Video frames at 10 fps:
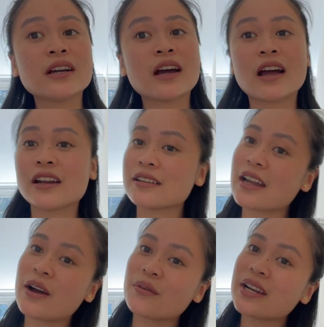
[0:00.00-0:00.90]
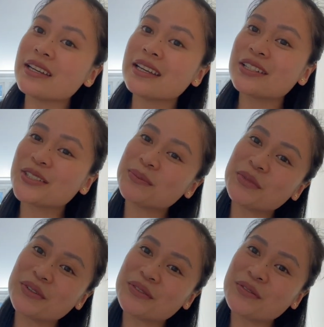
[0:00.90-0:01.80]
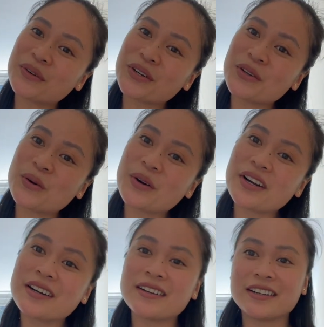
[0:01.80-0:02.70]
are now ready to book for your